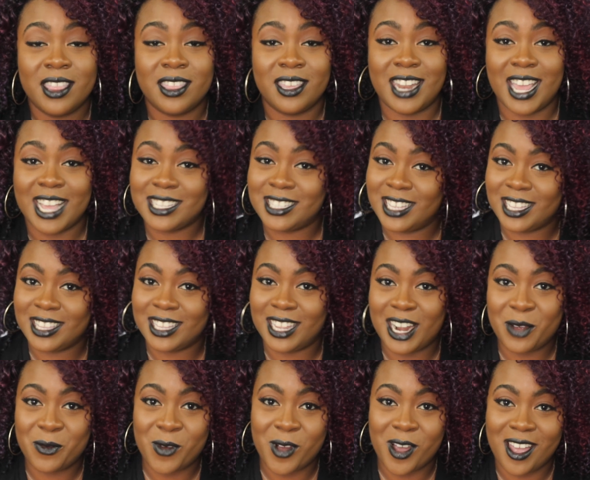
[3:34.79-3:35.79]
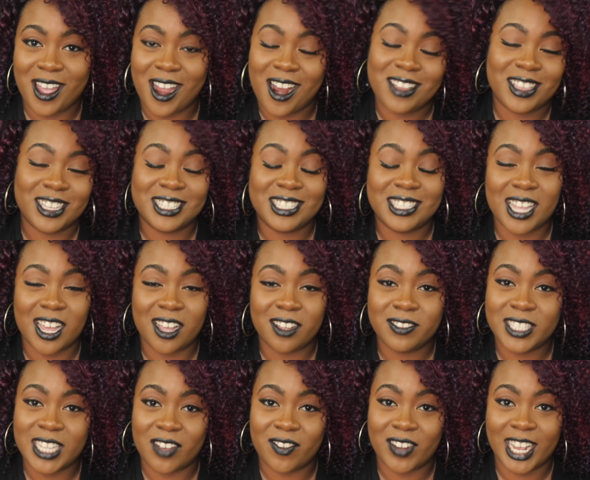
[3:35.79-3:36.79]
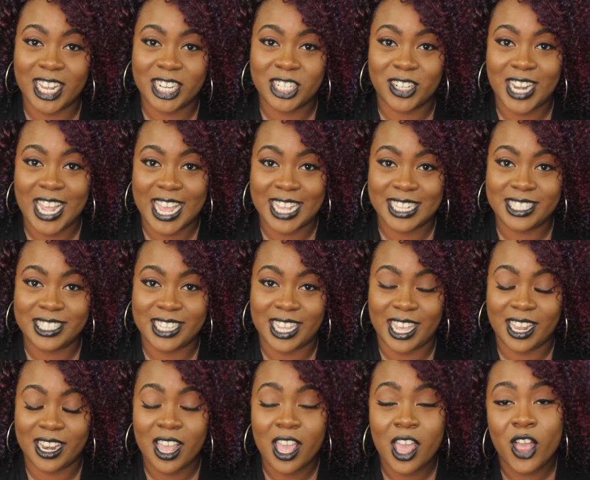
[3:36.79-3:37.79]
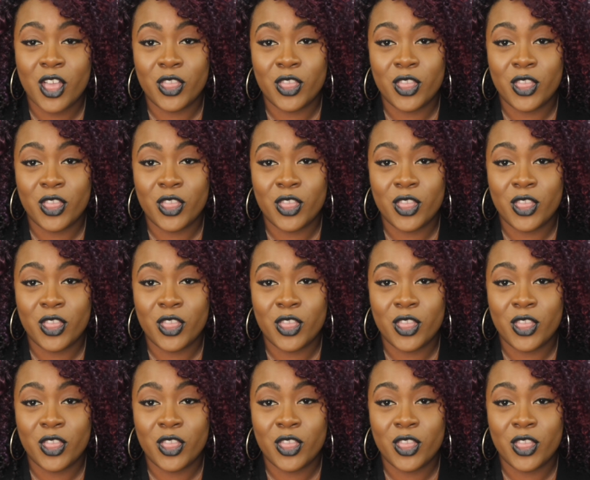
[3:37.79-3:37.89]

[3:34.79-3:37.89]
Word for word: The next thing that I want are the Stealth 700 headset.